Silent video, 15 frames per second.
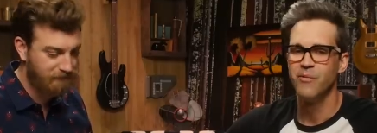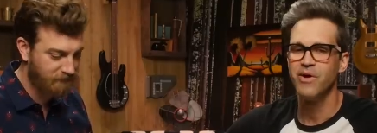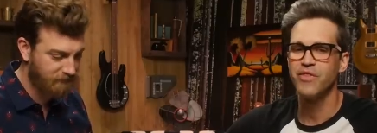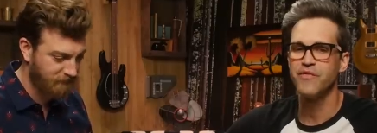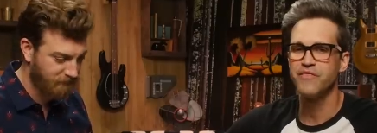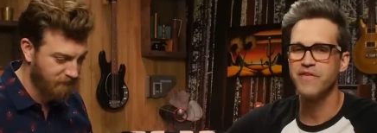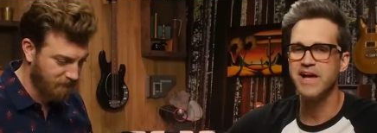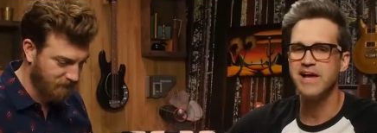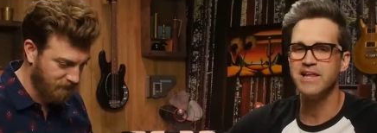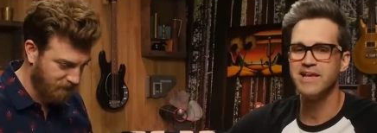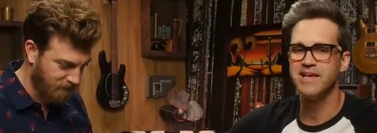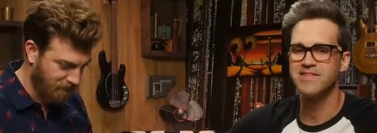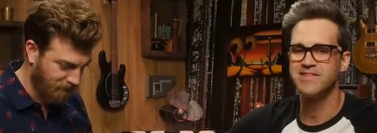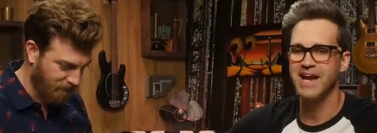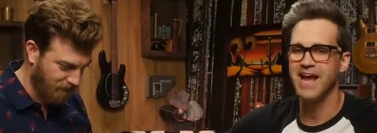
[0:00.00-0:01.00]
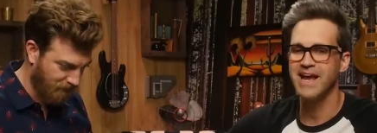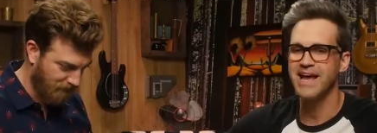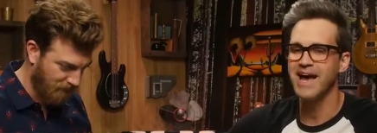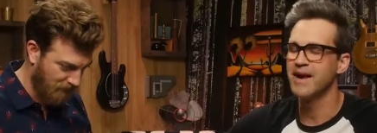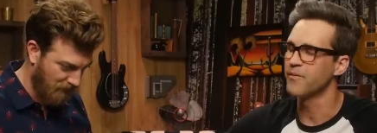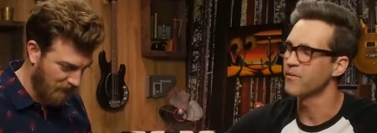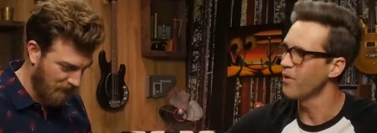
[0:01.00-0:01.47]
Speaker 1: Well, the fail is that I
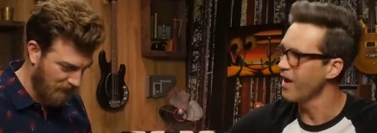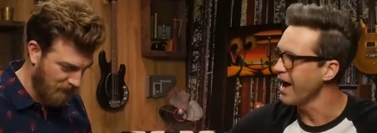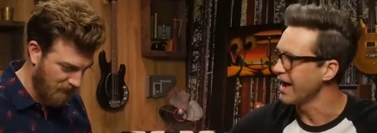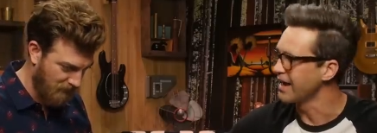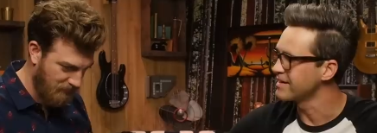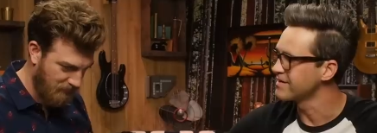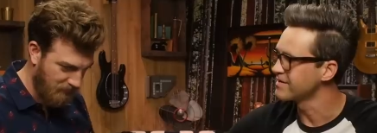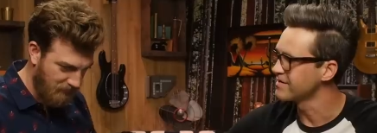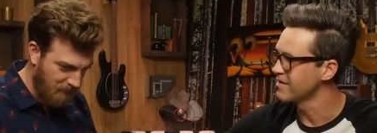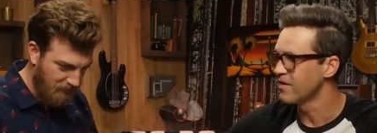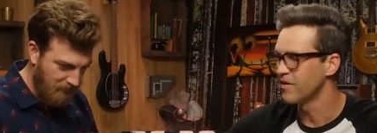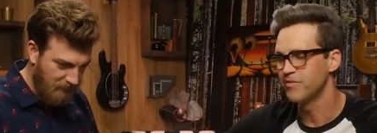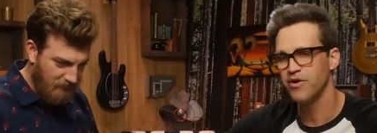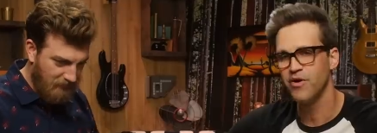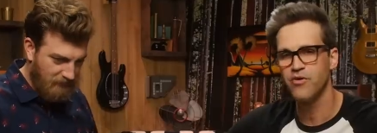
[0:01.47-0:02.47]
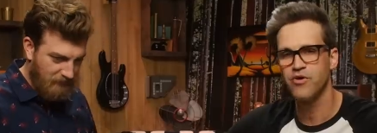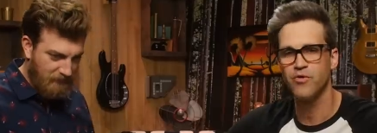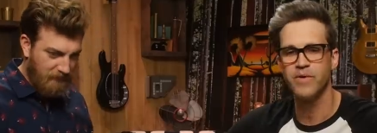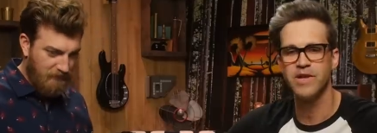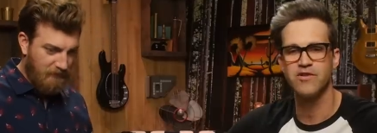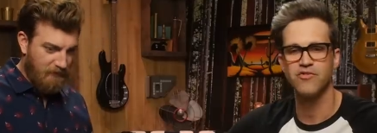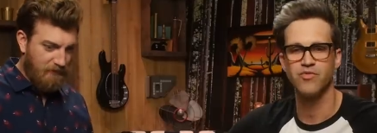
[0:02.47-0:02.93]
got it right, so no
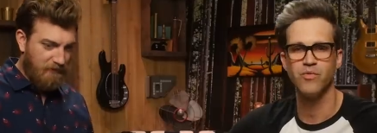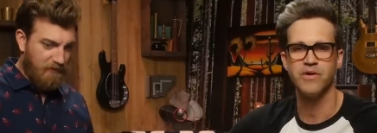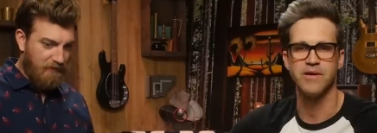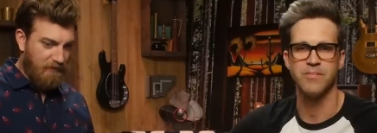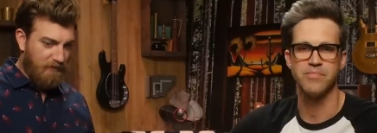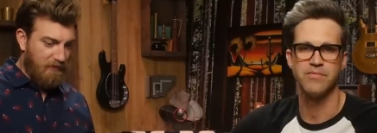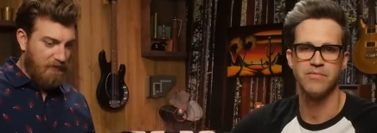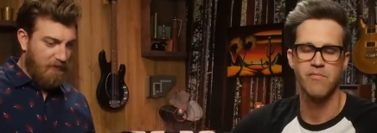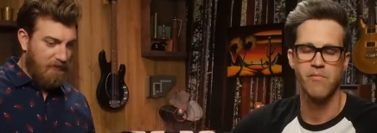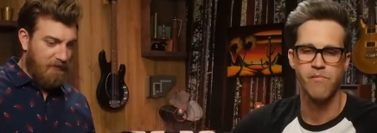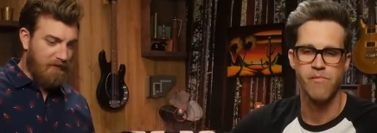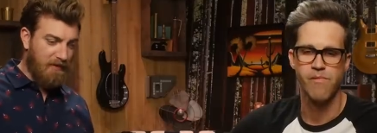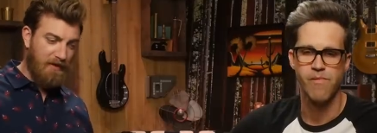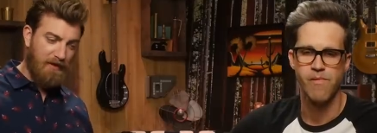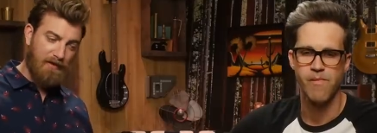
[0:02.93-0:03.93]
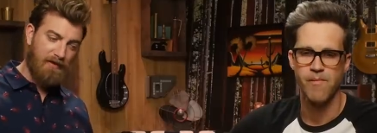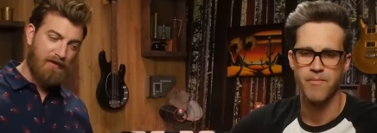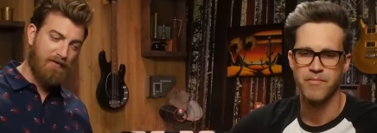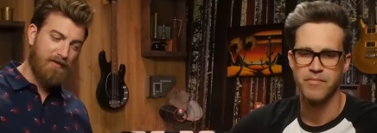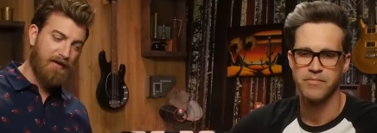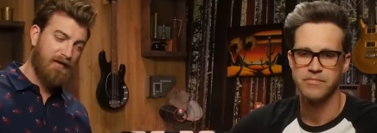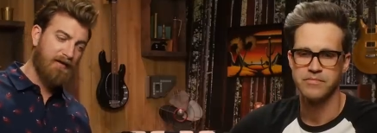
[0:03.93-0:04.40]
queen sweep.
Speaker 2: Yeah,
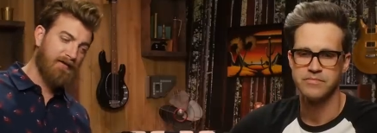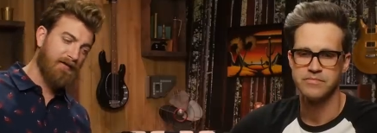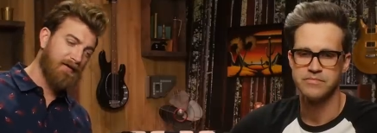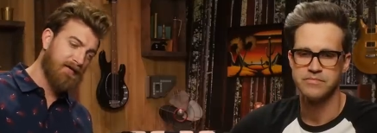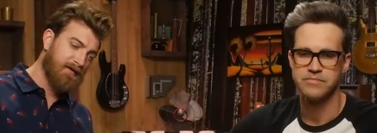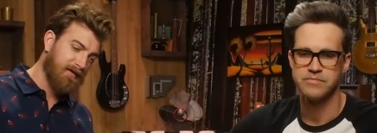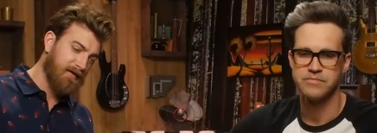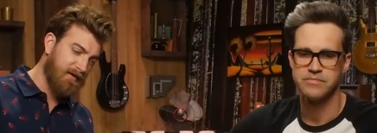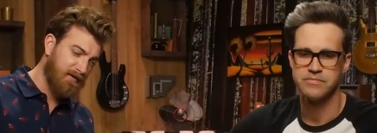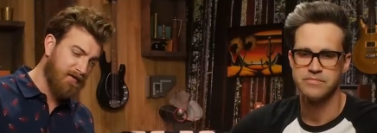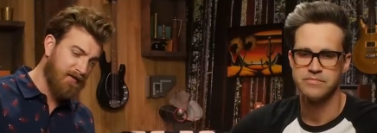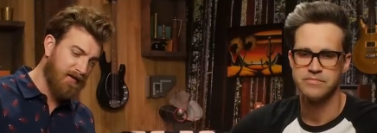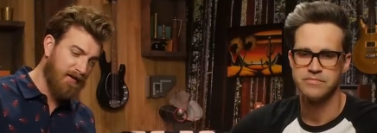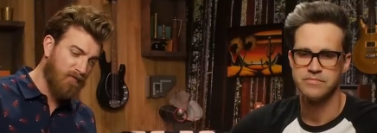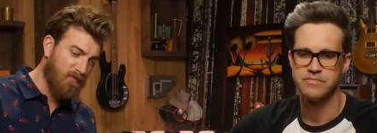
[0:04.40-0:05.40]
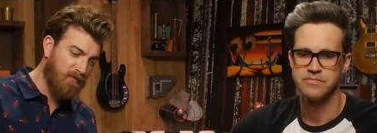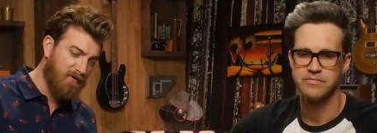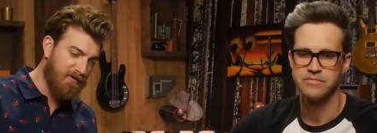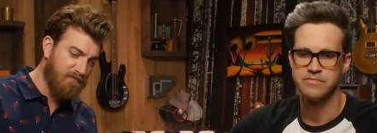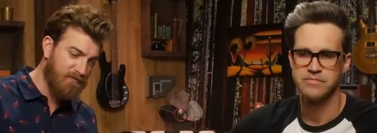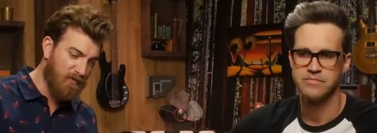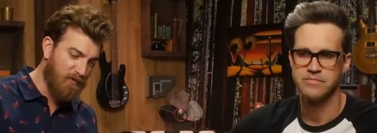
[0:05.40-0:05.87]
okay, Link. Uh, you got
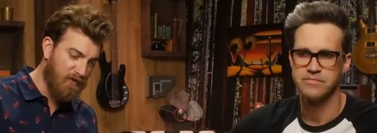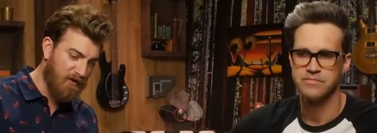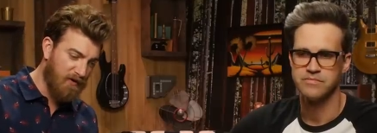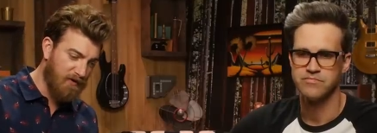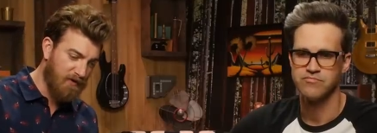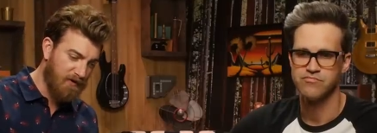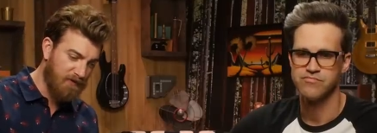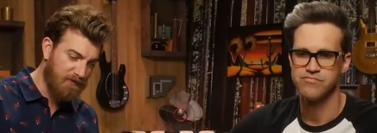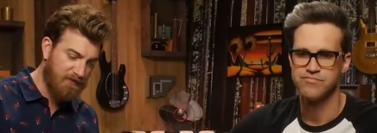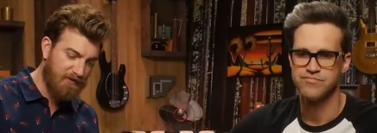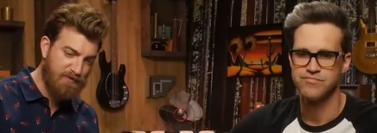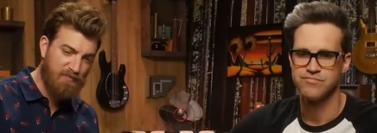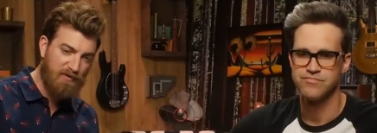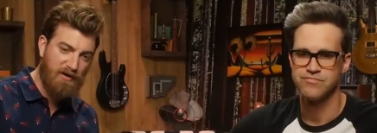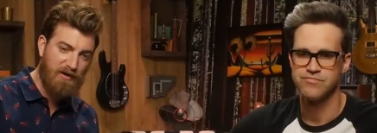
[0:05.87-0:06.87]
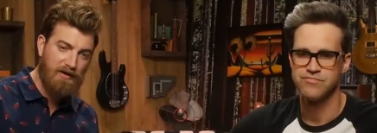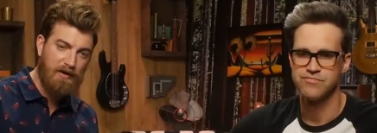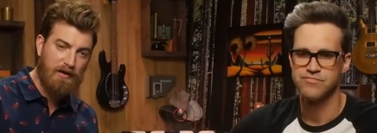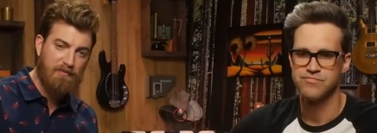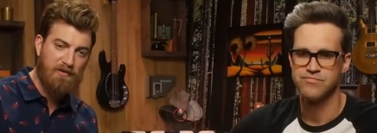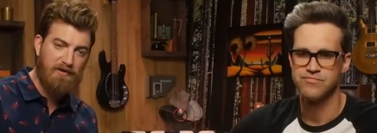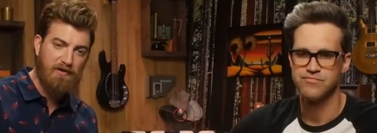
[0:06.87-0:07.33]
one more. Let's bring it
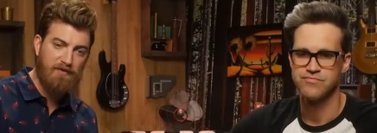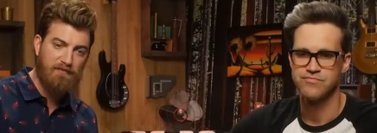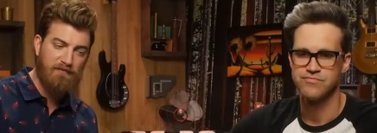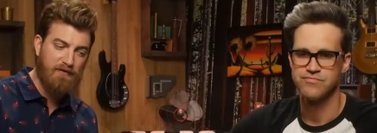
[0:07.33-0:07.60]
up. Another